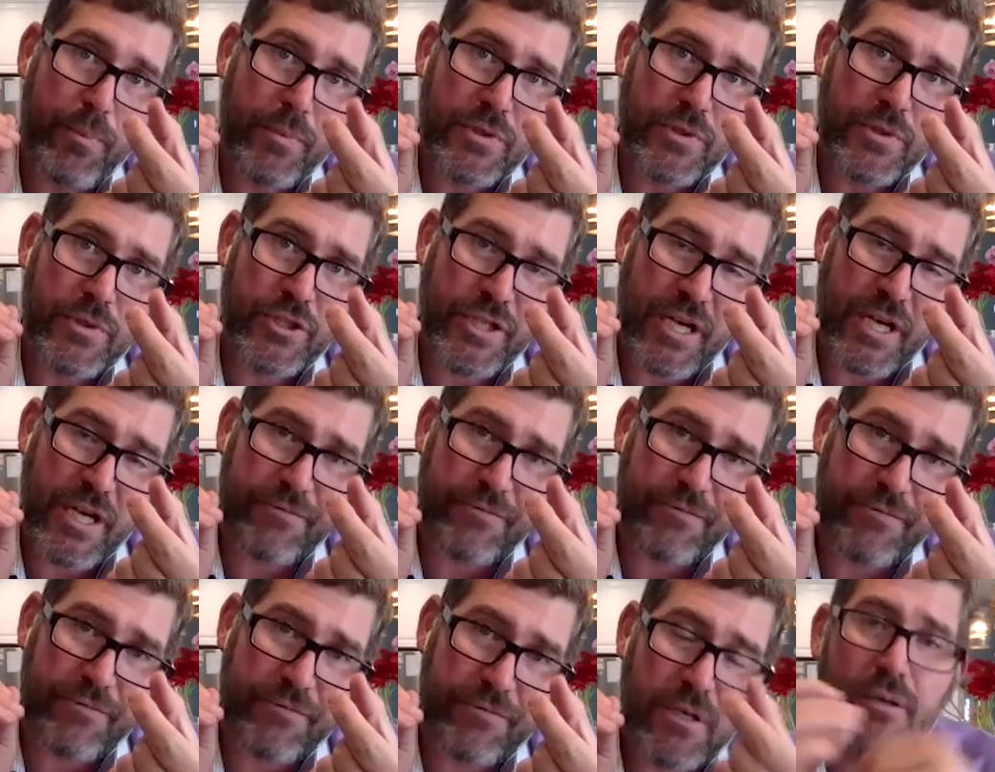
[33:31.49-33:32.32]

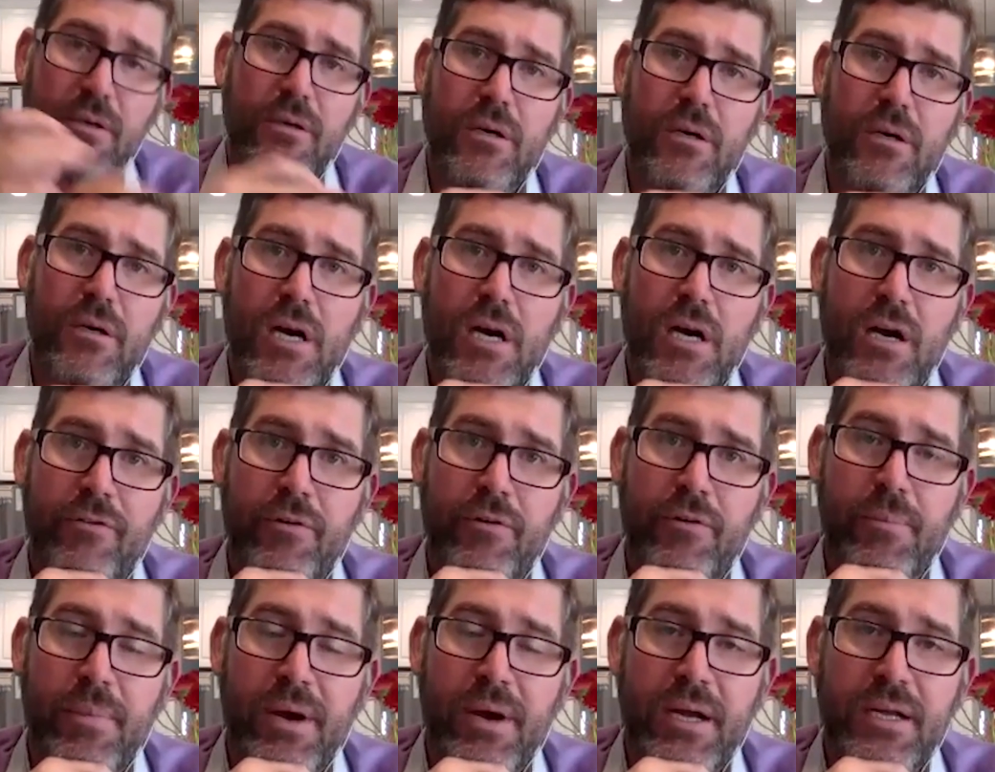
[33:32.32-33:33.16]
shift
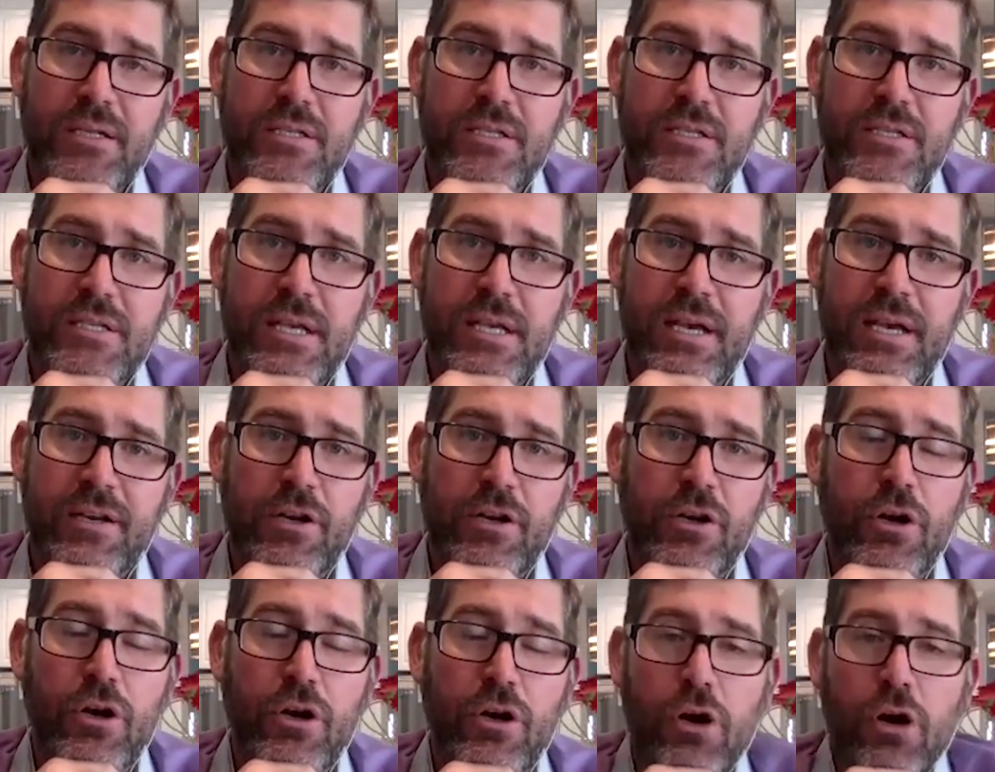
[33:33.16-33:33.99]
of a
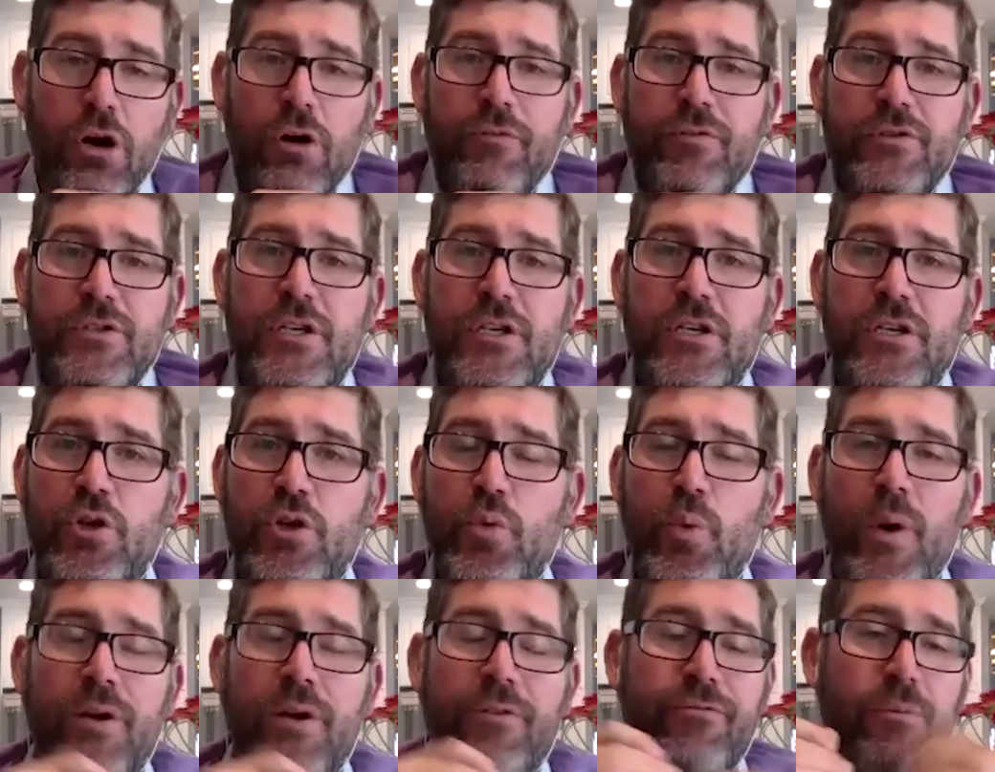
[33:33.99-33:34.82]
mindset and all of a sudden
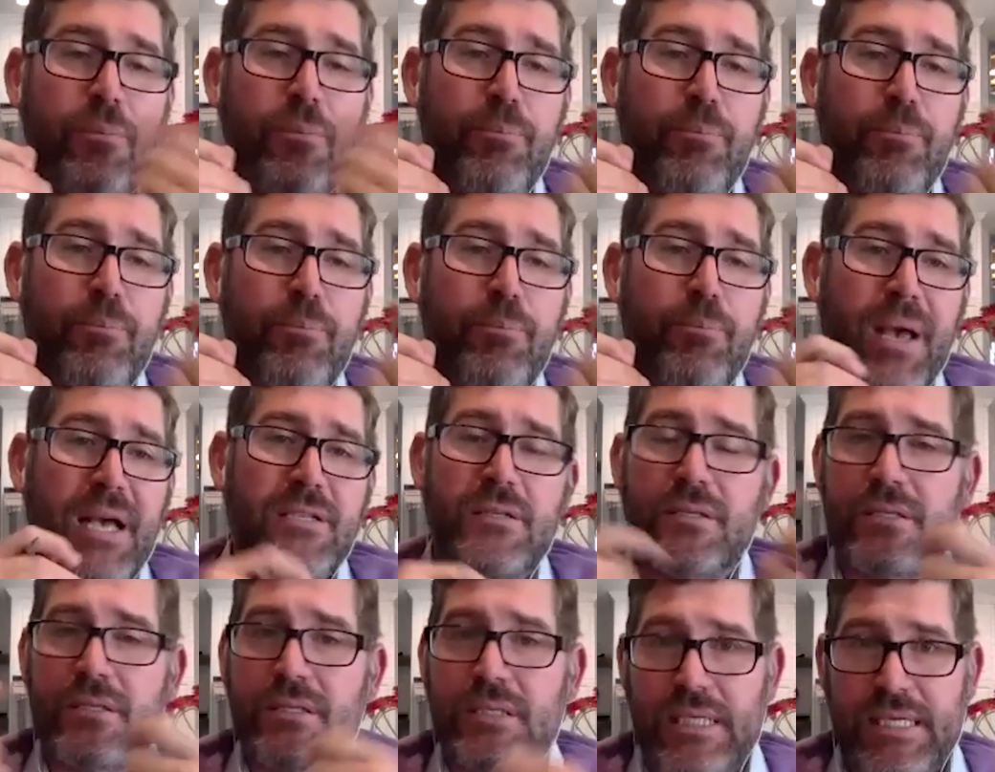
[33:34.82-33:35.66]
you went from
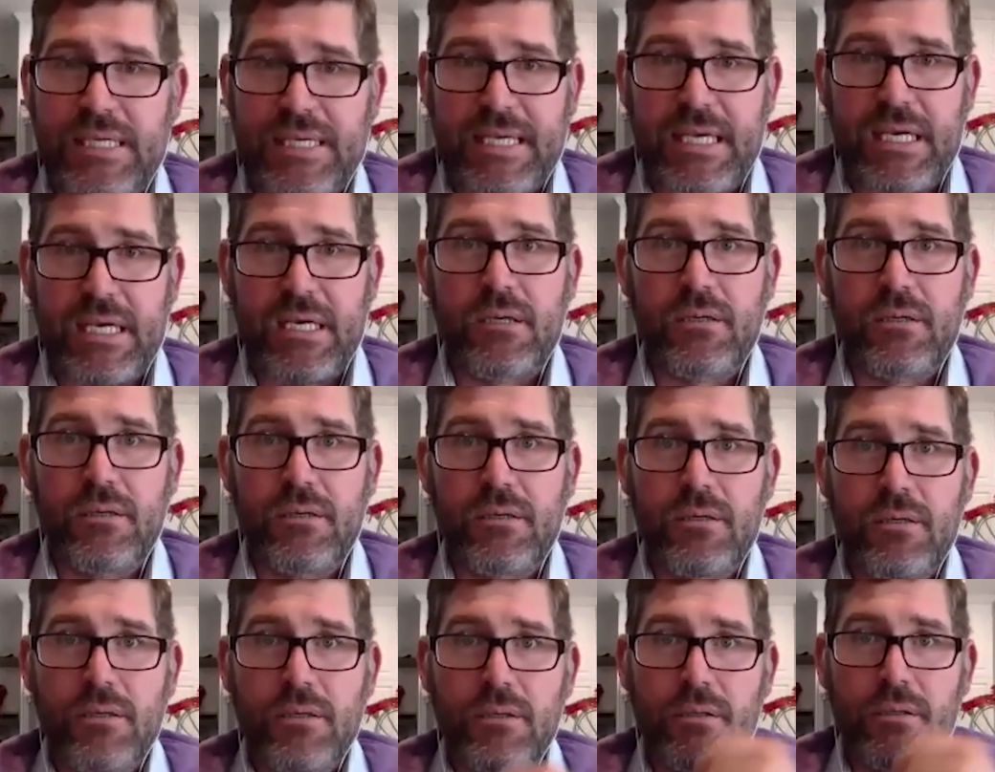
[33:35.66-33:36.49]
peasant to
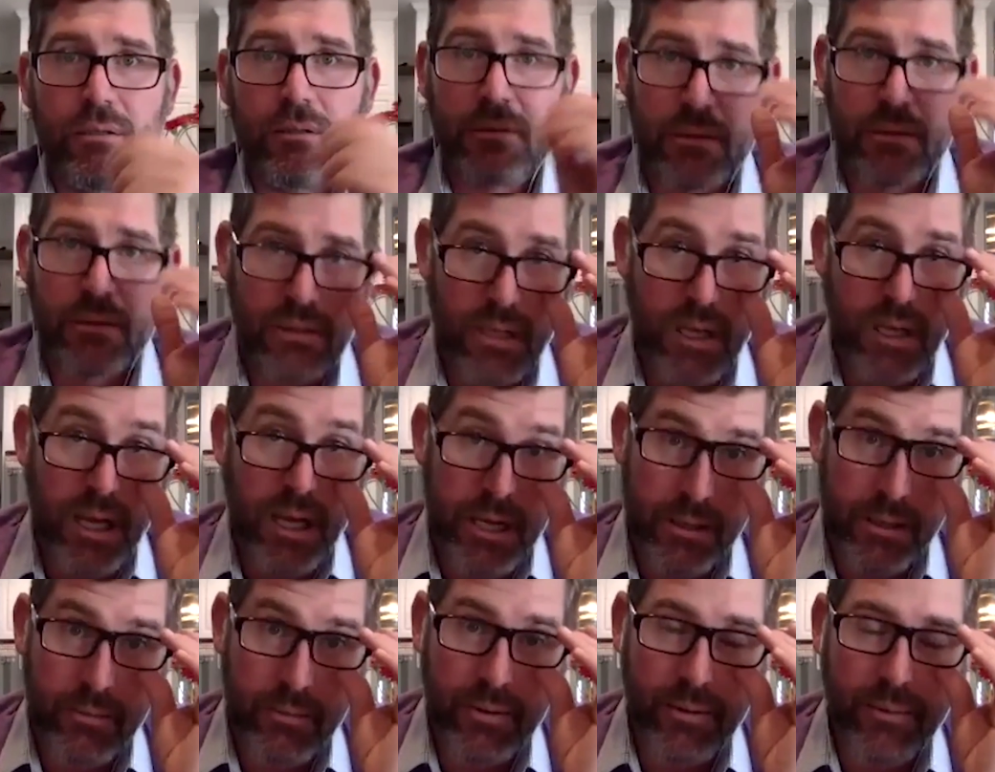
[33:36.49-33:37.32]
king
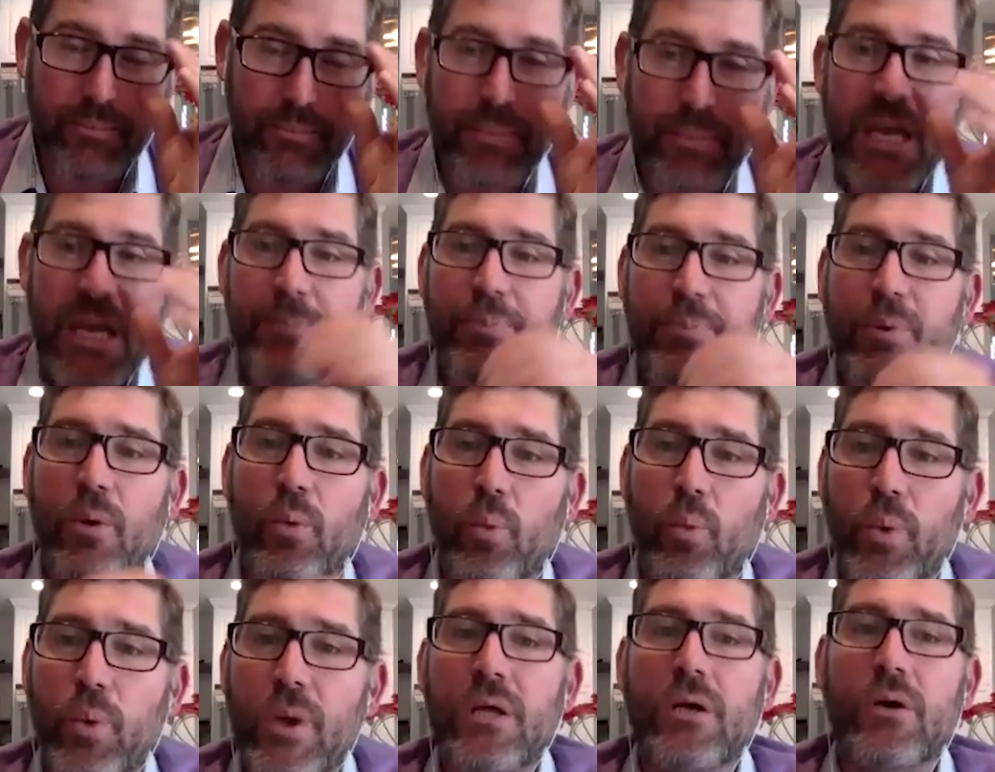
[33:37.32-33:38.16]
and the people
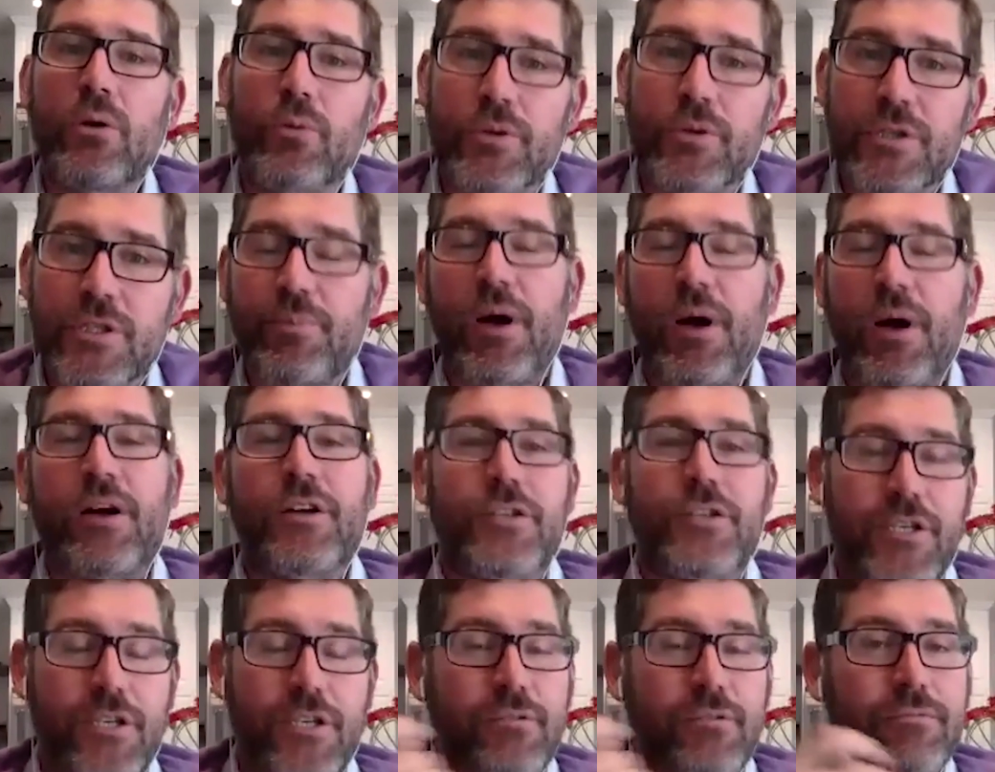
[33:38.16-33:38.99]
will
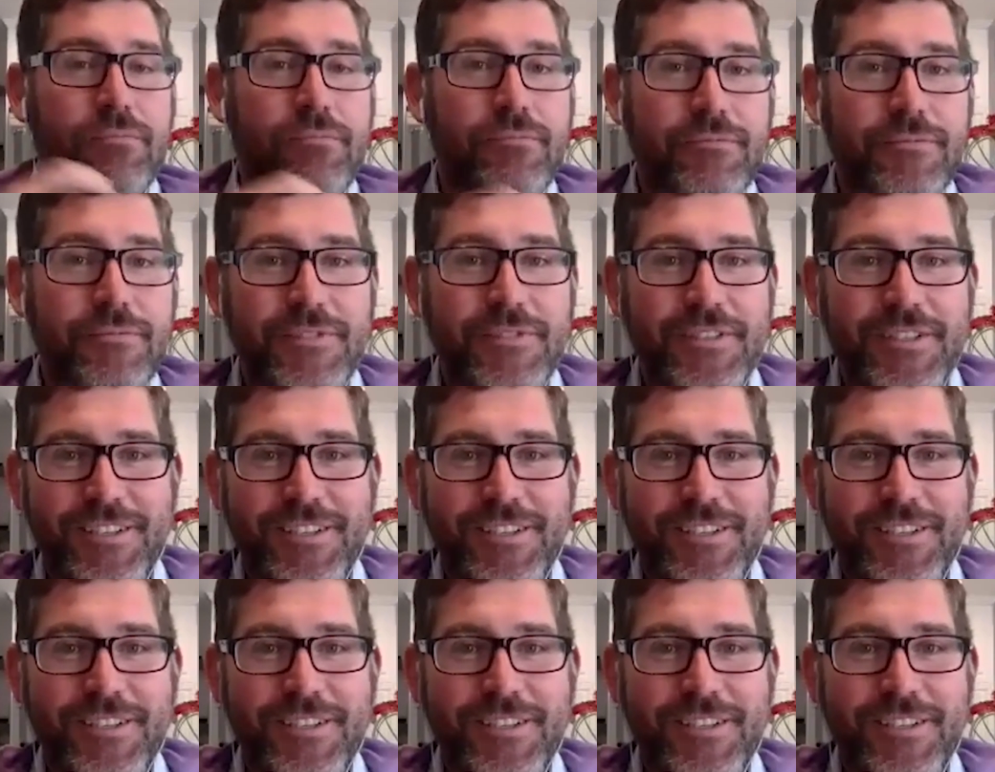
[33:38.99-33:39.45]
respond to you